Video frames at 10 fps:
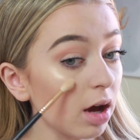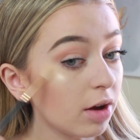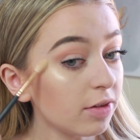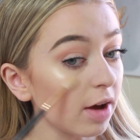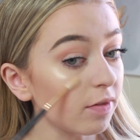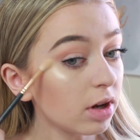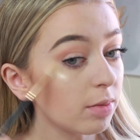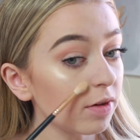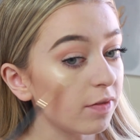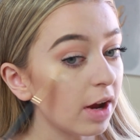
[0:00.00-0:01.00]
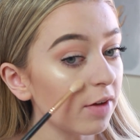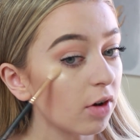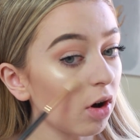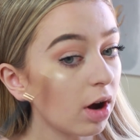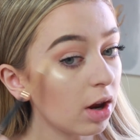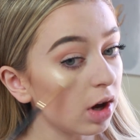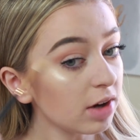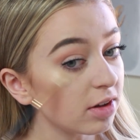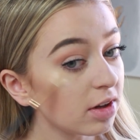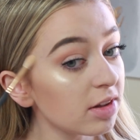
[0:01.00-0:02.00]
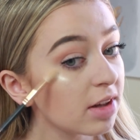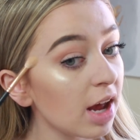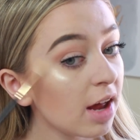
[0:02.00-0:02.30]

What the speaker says: are definitely my favourite highlighters.